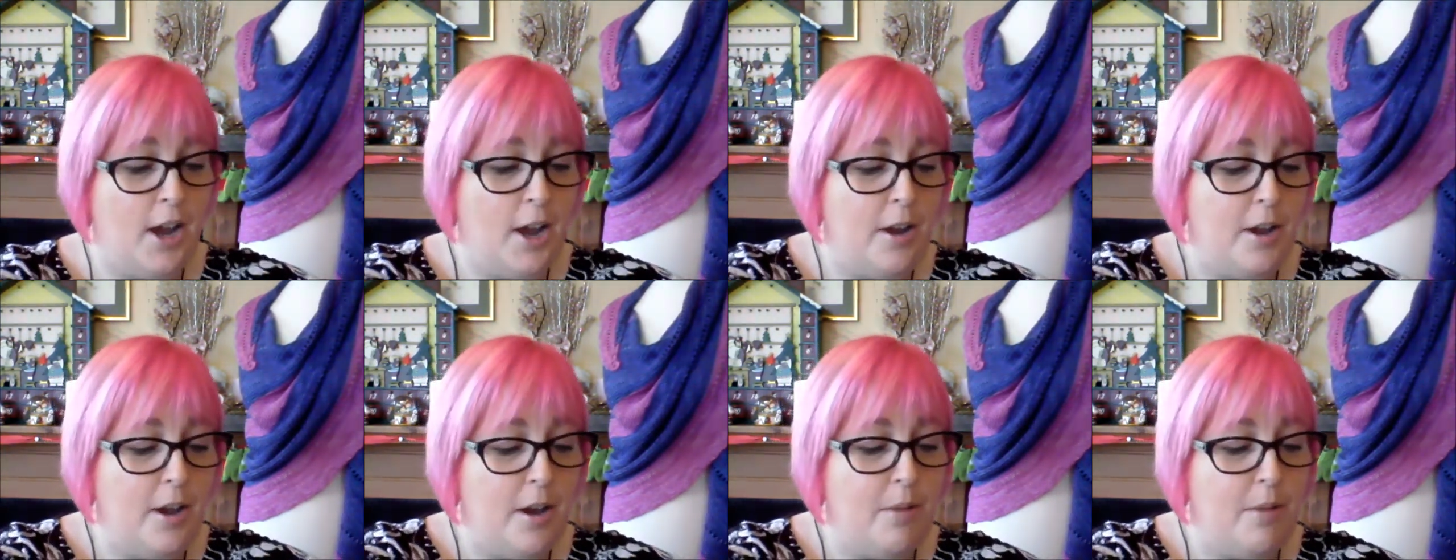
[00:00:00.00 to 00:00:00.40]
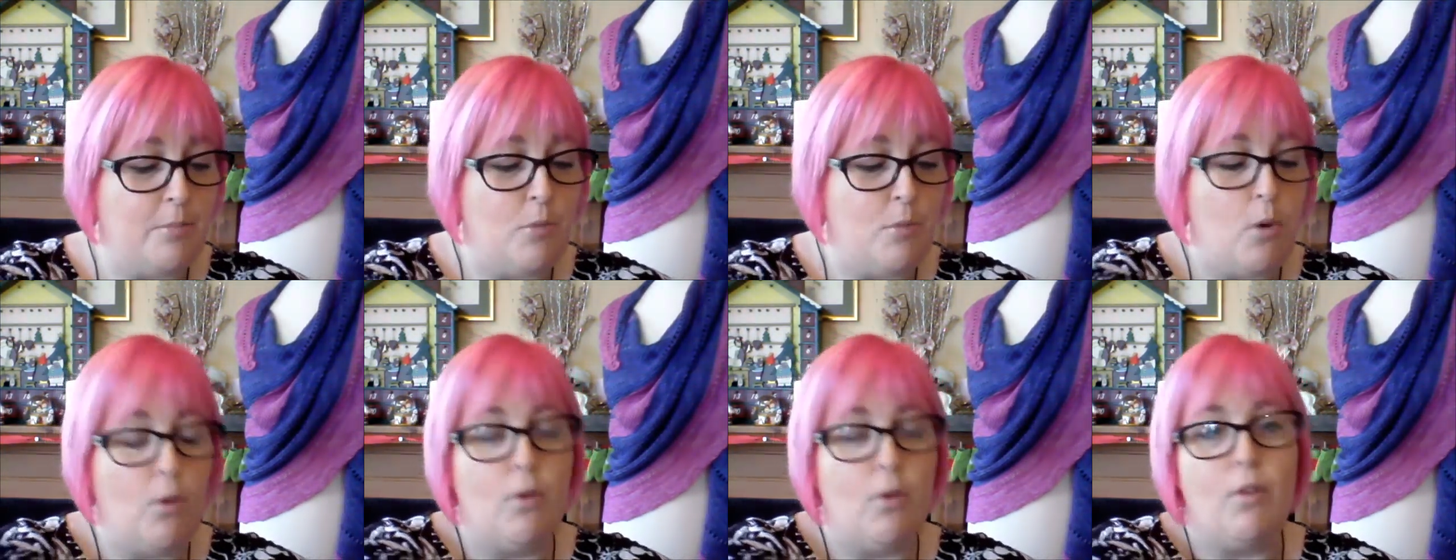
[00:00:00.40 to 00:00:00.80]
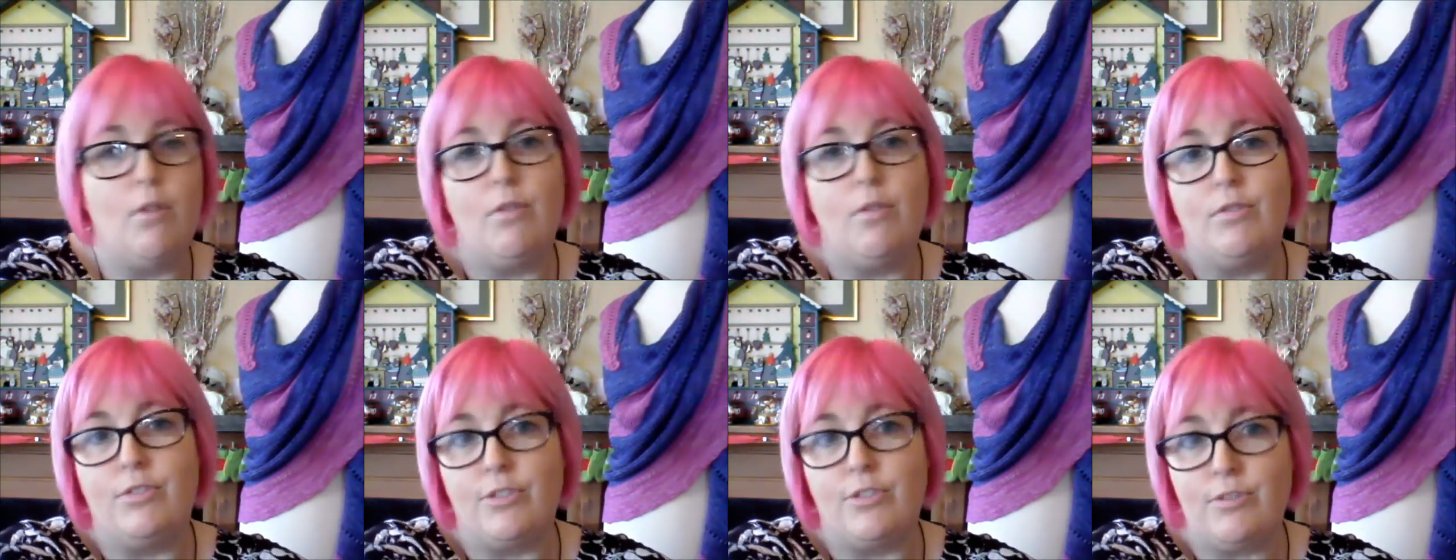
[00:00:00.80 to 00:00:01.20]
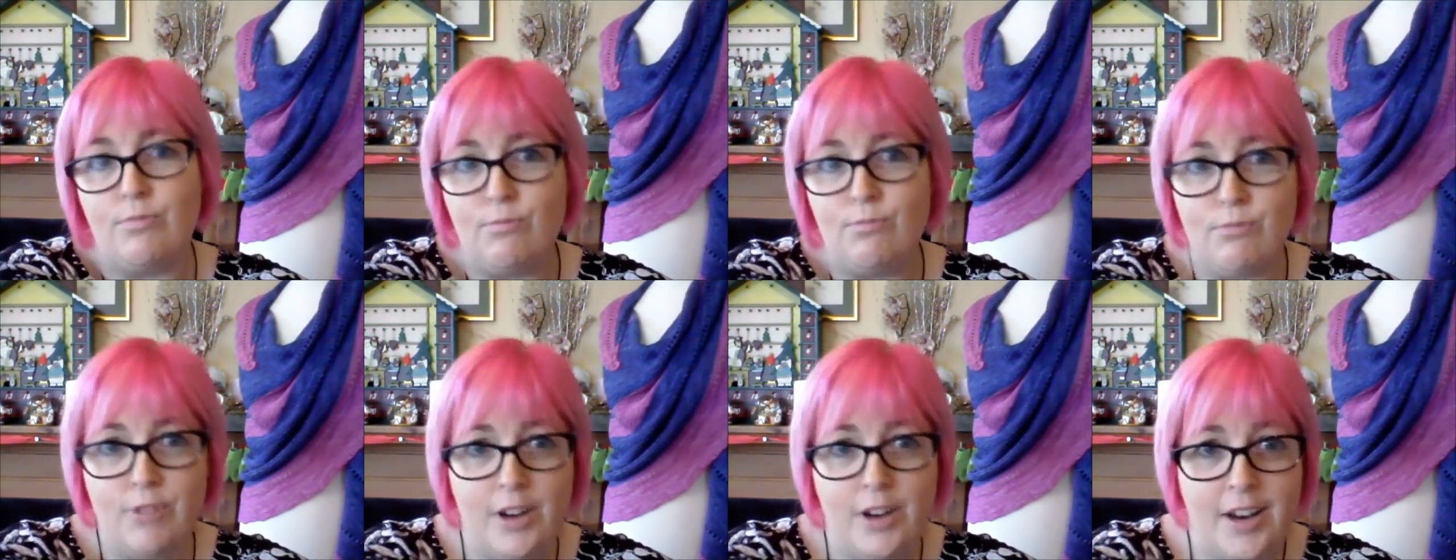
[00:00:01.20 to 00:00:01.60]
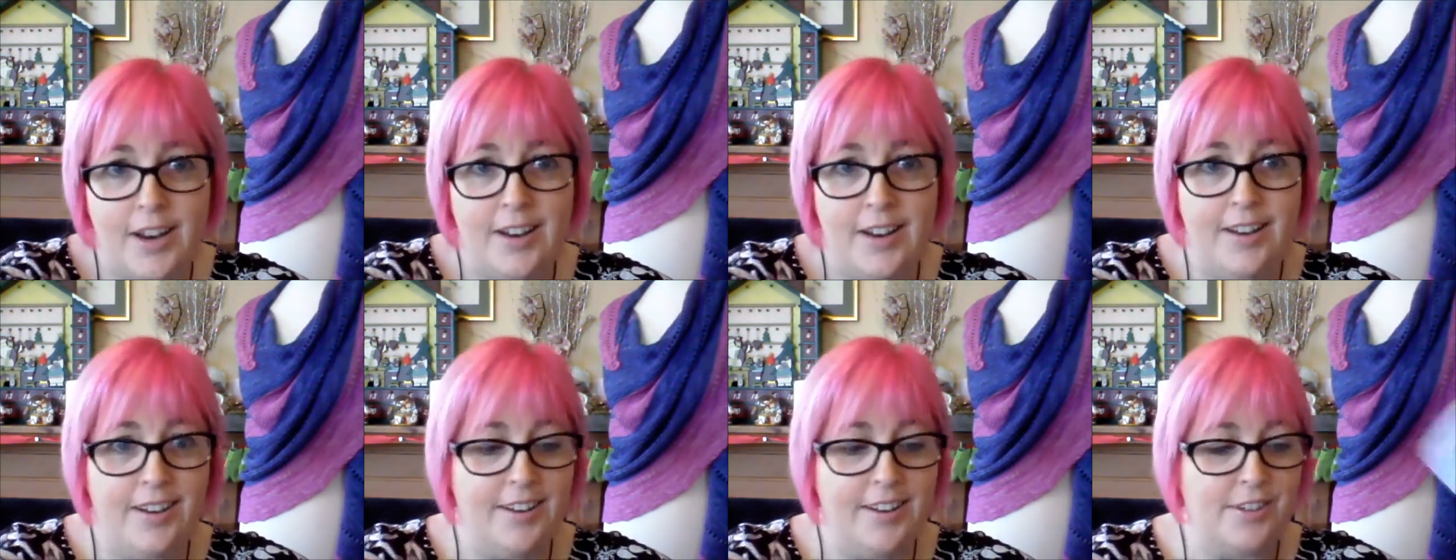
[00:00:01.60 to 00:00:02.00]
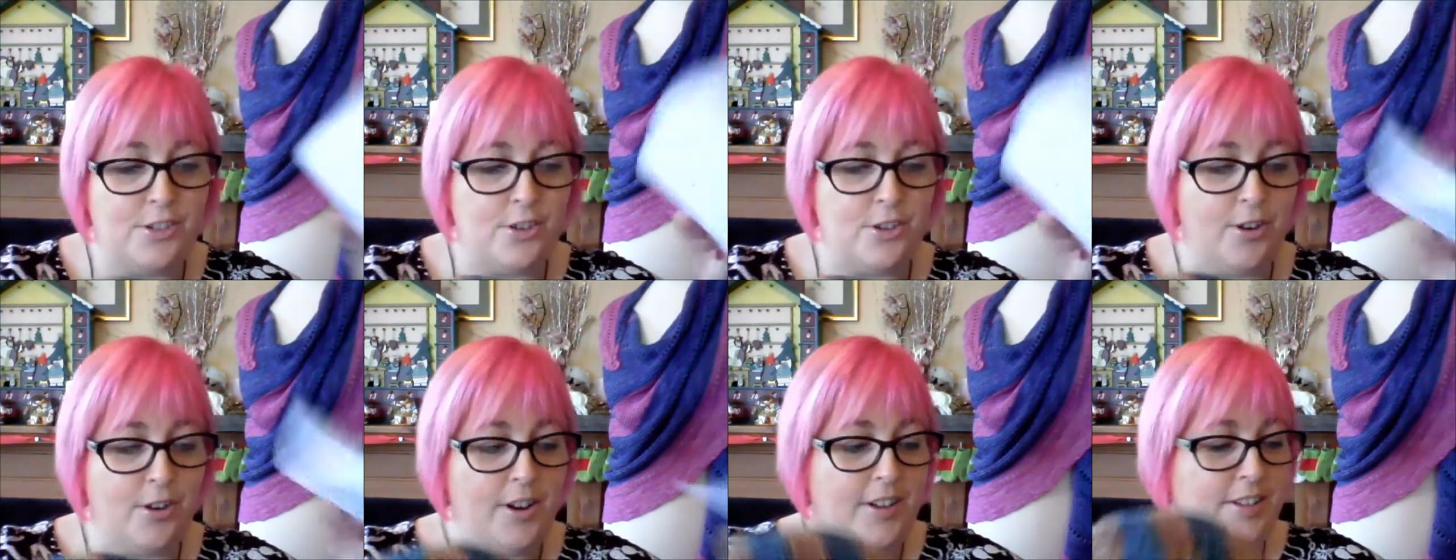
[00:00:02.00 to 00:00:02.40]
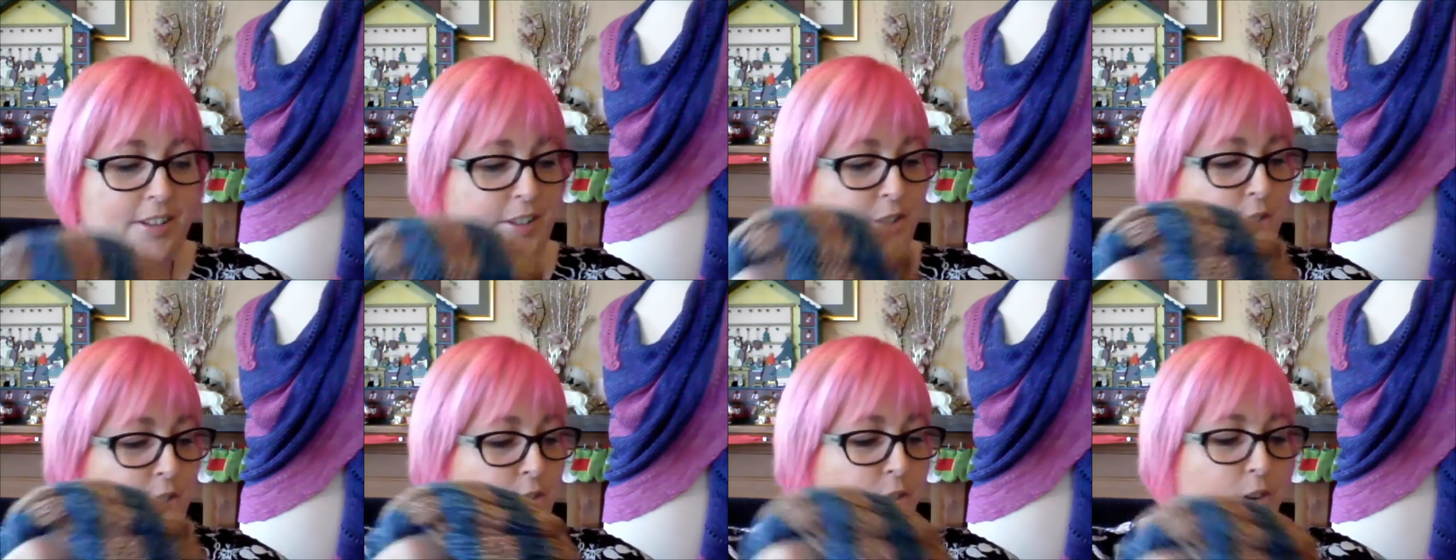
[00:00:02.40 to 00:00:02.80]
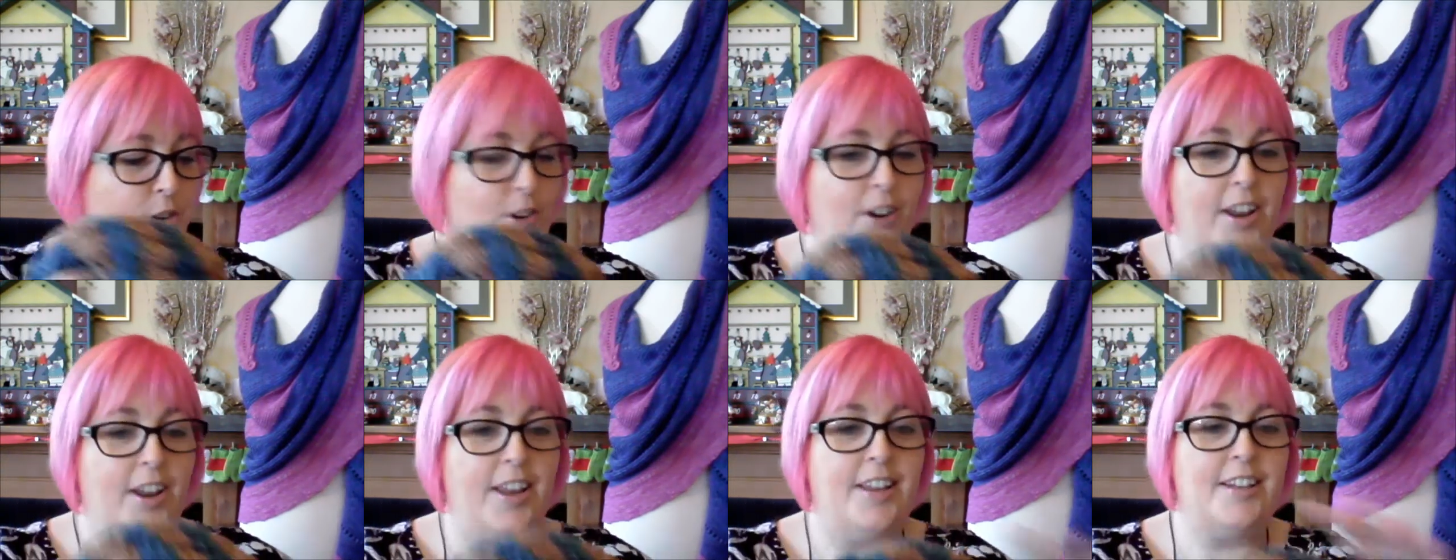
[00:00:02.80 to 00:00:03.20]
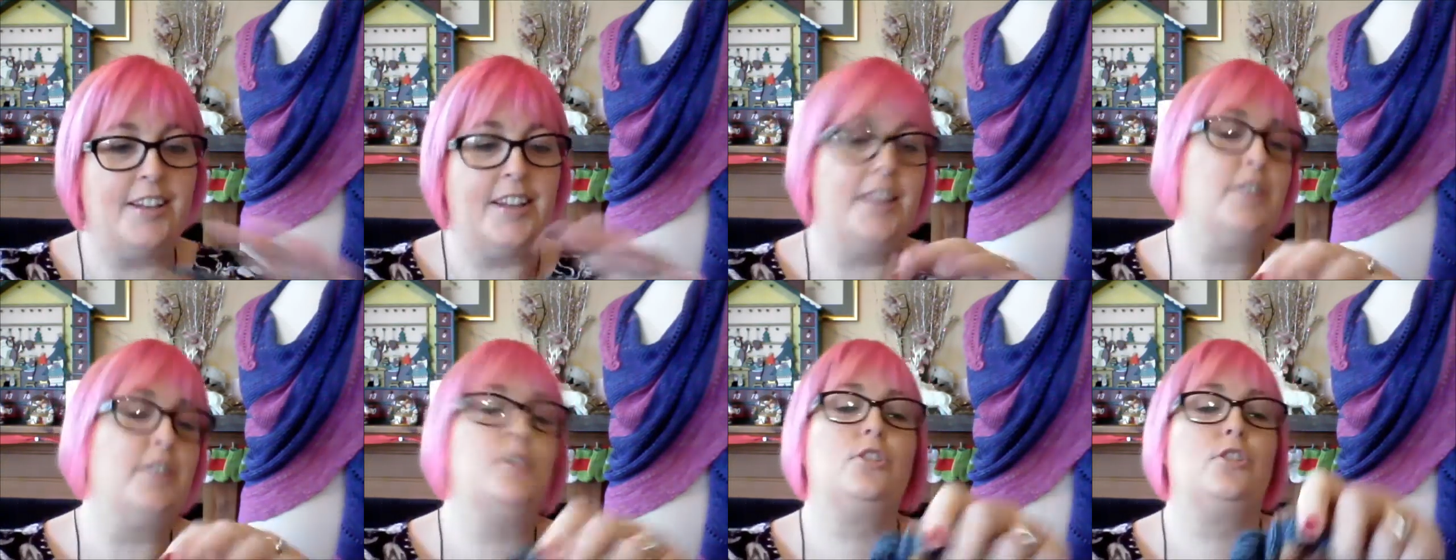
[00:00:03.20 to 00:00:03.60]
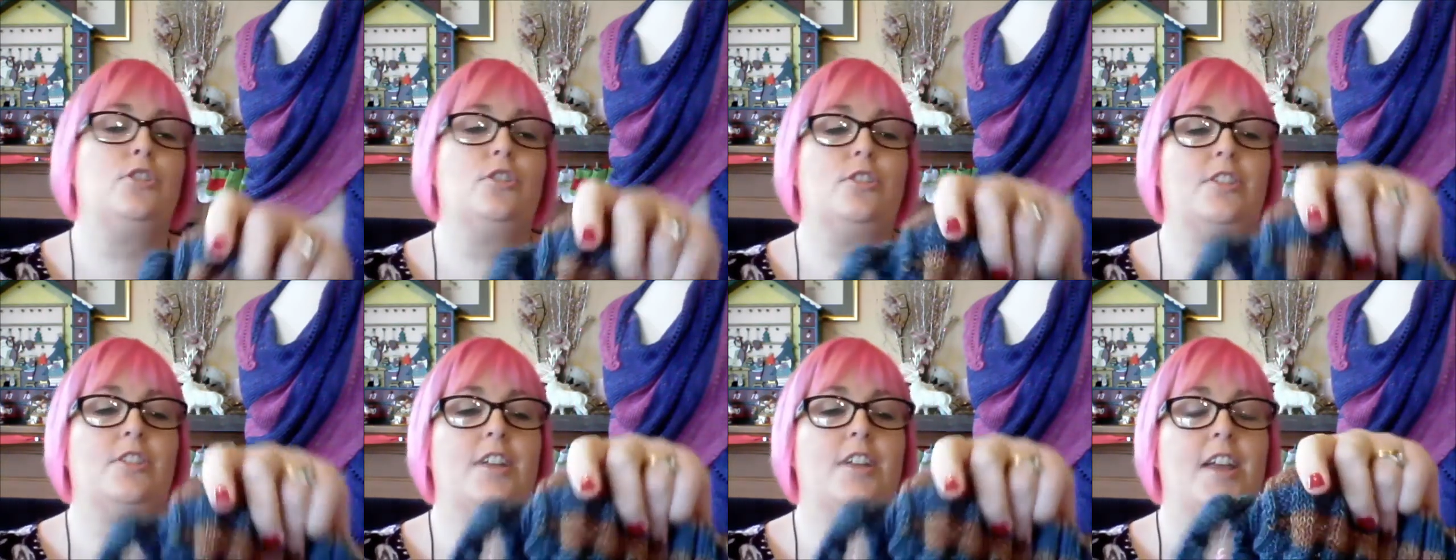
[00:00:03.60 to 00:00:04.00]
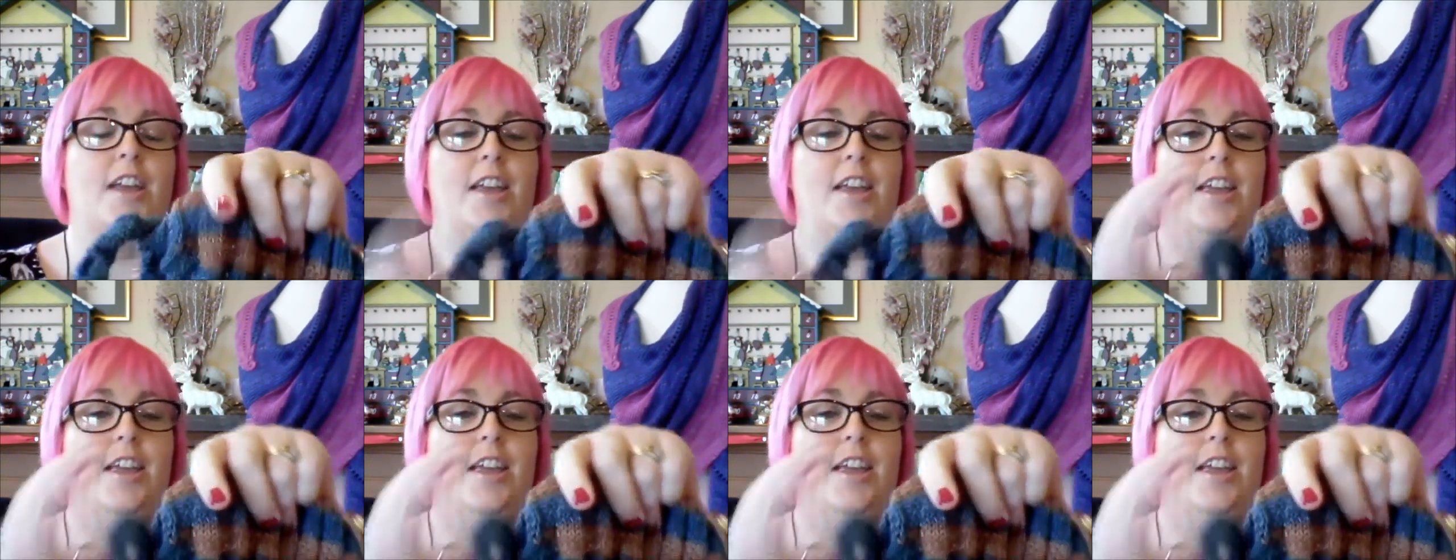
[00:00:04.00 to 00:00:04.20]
I am really enjoying this shawl. It is just,